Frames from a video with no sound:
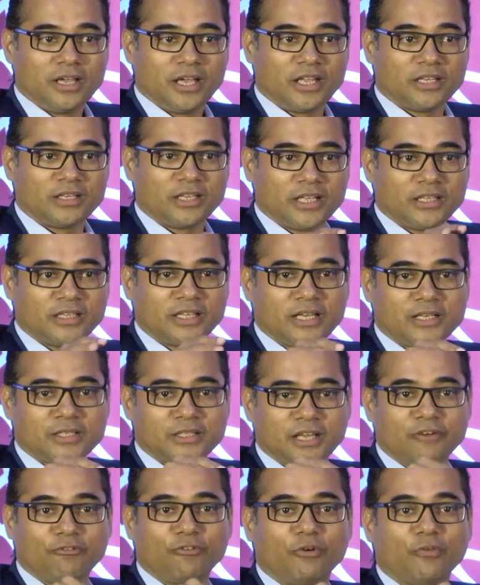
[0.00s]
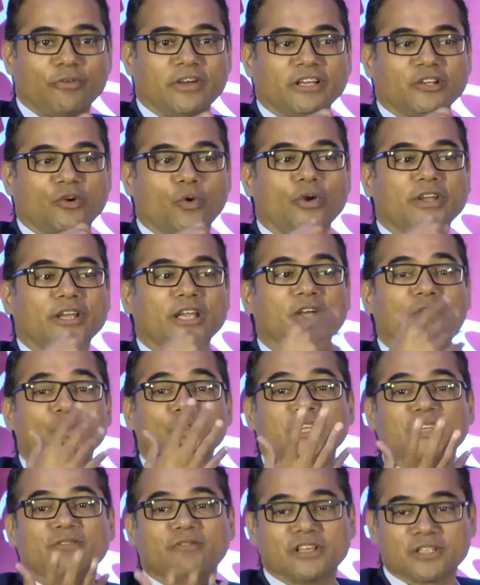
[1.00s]
And that therefore, when going into
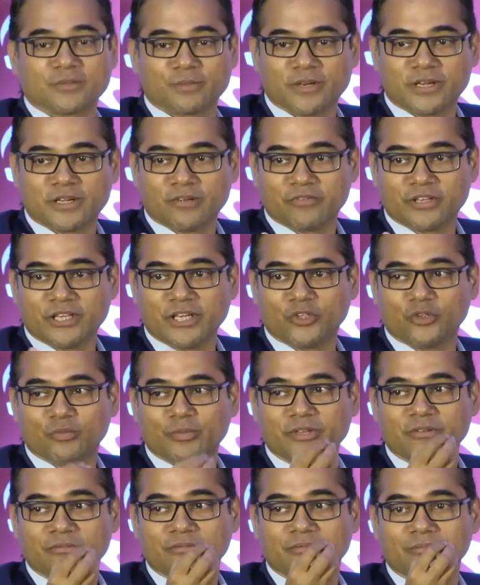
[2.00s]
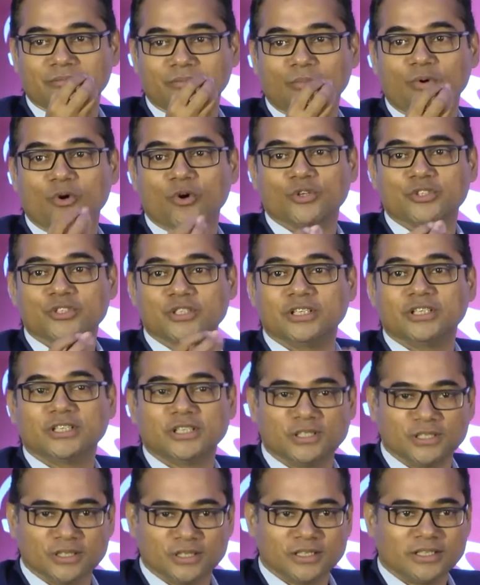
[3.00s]
the investment, we need to be more
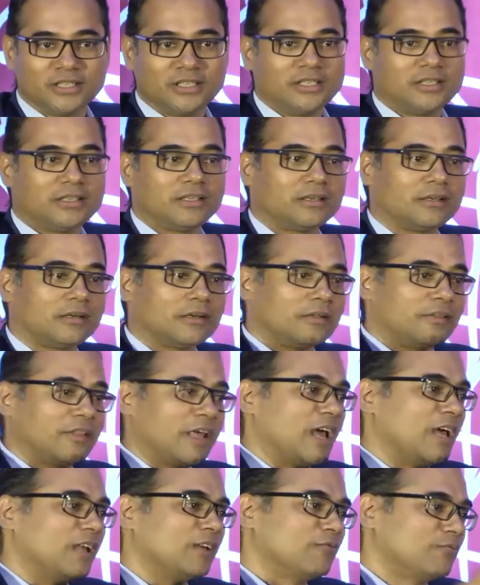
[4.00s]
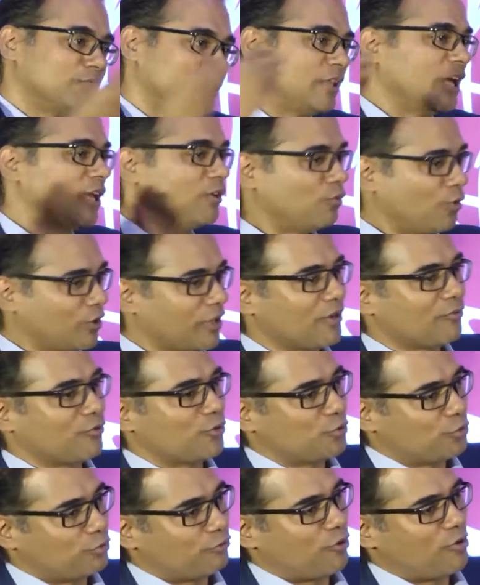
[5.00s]
certain than what I
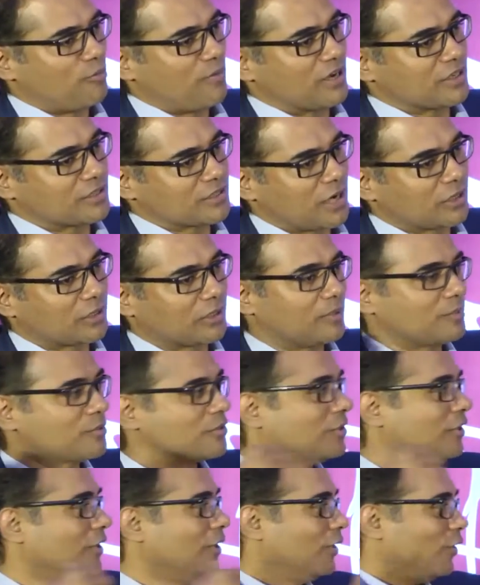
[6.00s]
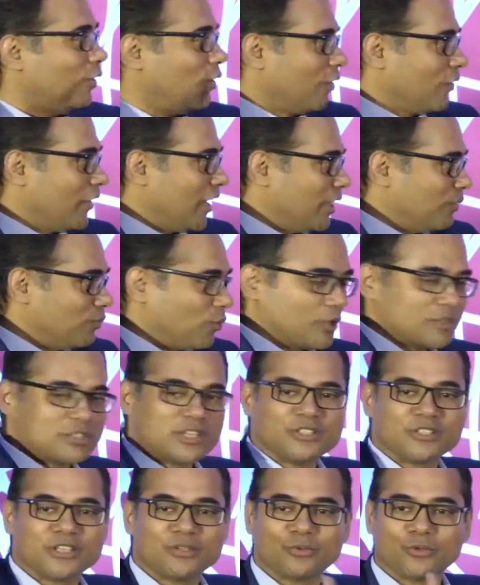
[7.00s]
would do for my startups or than what
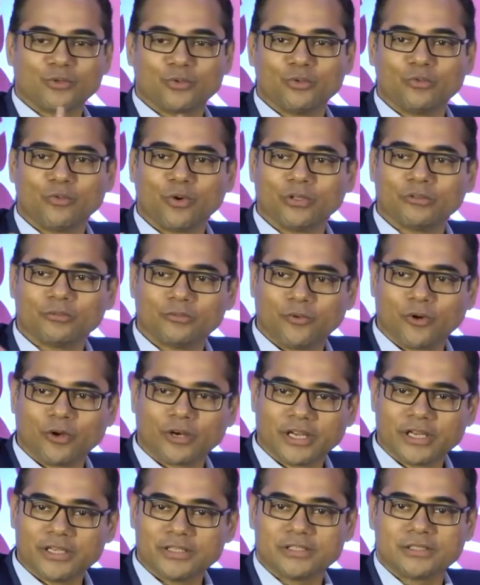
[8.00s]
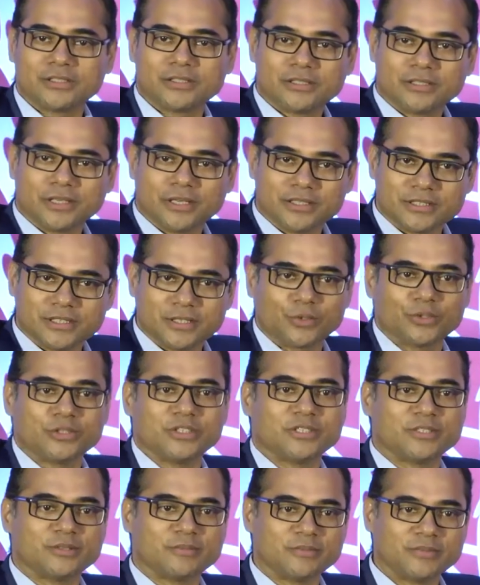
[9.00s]
Sanjay would do for his
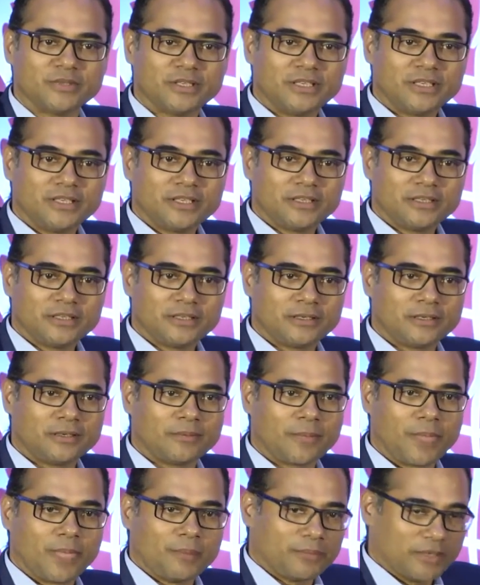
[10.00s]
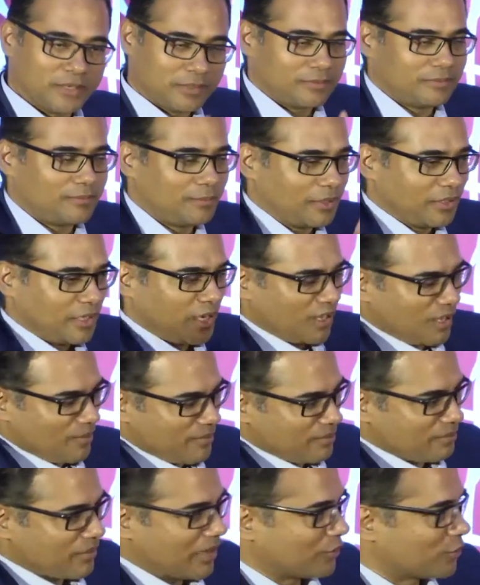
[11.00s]
ecosystem. But then
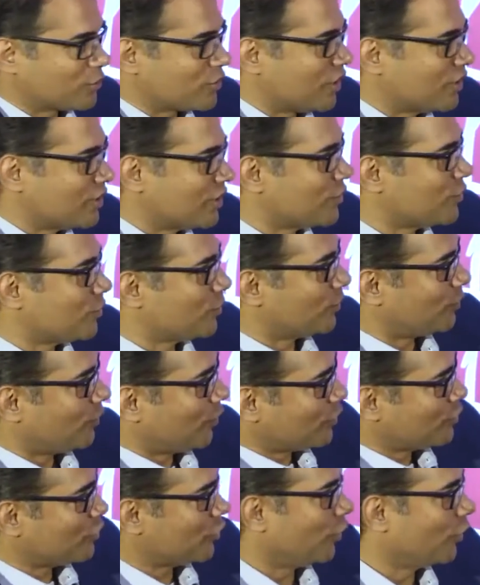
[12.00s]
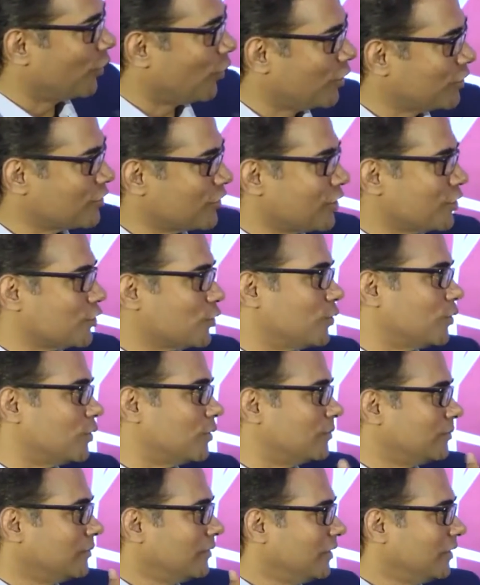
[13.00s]
coming back to Sanjay, so what's your loss ratio